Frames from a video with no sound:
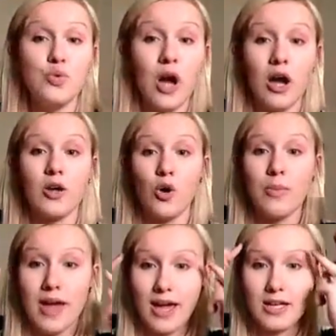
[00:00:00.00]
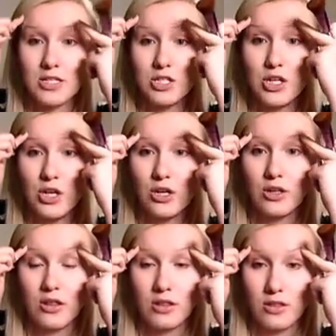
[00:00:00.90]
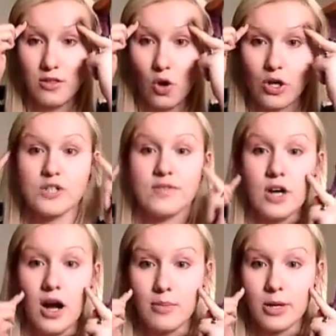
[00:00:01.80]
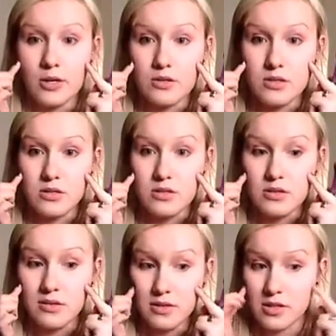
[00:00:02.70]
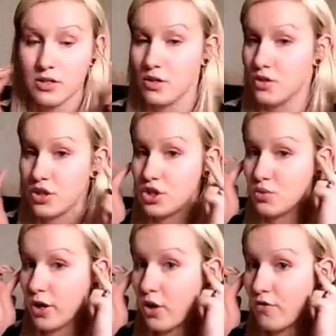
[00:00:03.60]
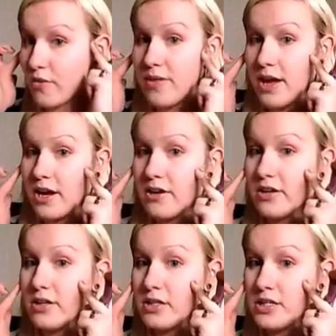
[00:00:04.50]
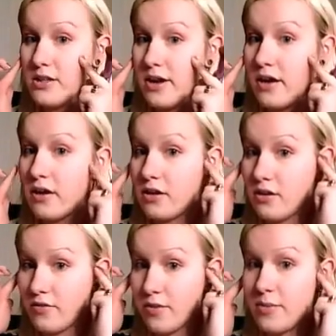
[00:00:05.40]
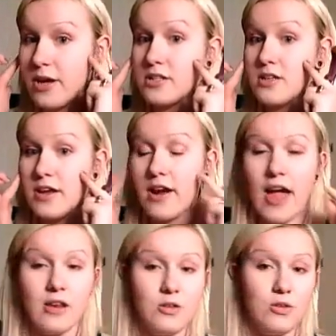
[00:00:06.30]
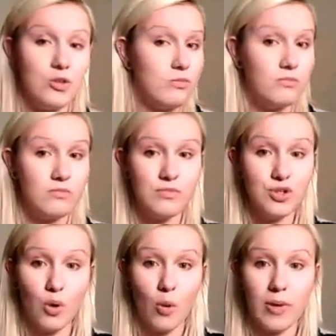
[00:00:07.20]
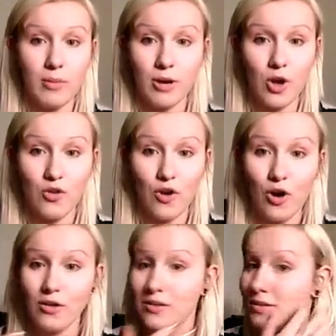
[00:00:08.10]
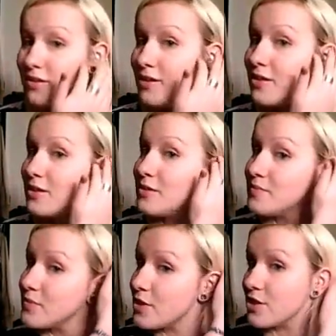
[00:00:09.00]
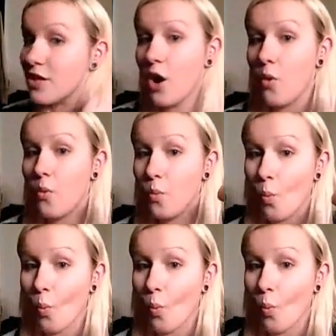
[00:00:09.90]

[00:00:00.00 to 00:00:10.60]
do not go past the arch of your eyebrows. So you just want to go from there to there, from there to there, and you won't be able to go wrong. So